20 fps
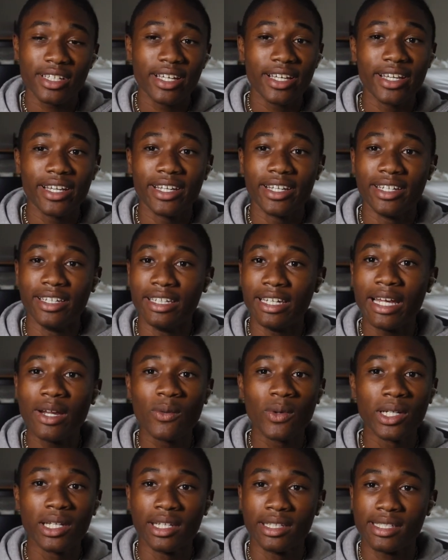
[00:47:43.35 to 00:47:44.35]
and they
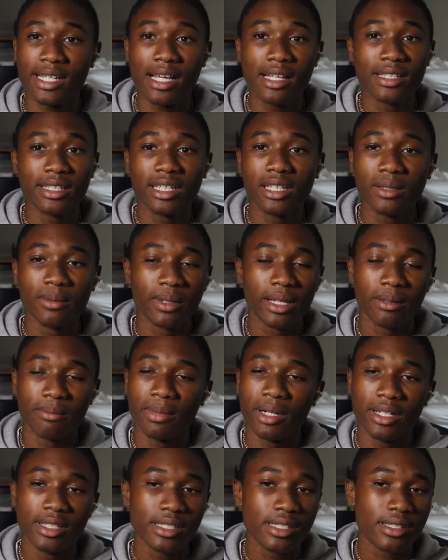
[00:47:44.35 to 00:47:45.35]
were telling him, like,
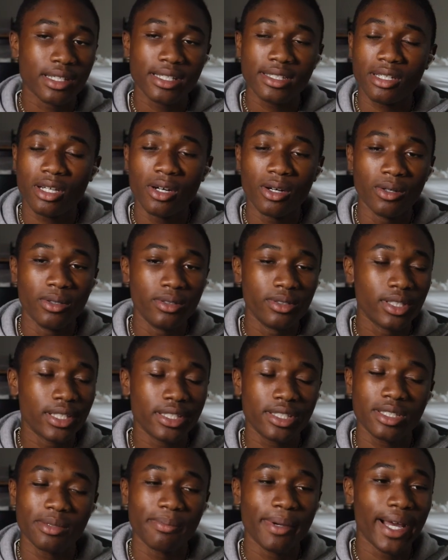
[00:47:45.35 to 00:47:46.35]
bro, just let's go.
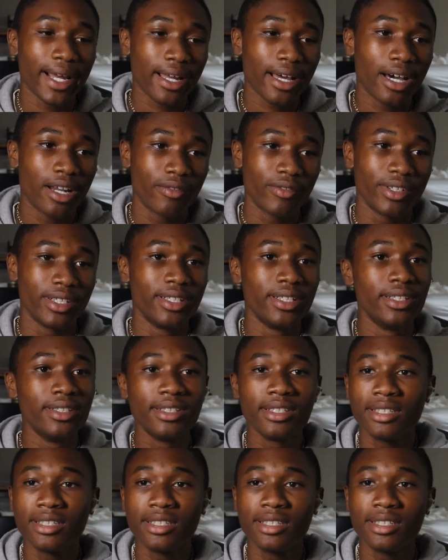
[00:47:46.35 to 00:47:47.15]
Let's just back out of it.